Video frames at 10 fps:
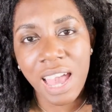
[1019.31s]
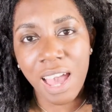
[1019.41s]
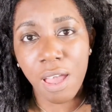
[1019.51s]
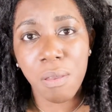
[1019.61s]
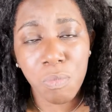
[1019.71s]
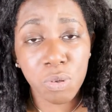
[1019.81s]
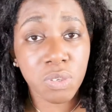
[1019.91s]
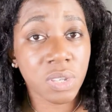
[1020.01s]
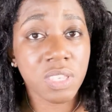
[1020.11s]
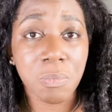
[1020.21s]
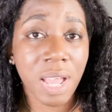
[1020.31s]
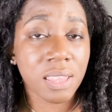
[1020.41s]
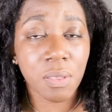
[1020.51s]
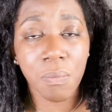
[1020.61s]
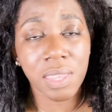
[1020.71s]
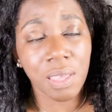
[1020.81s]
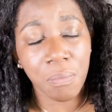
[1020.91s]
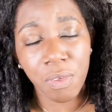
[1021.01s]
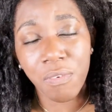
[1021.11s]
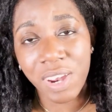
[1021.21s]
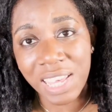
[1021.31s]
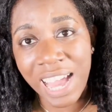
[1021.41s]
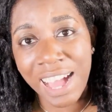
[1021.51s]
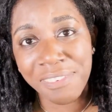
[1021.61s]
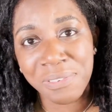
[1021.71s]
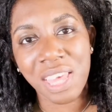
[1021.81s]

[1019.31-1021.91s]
or to expand the one that we already have.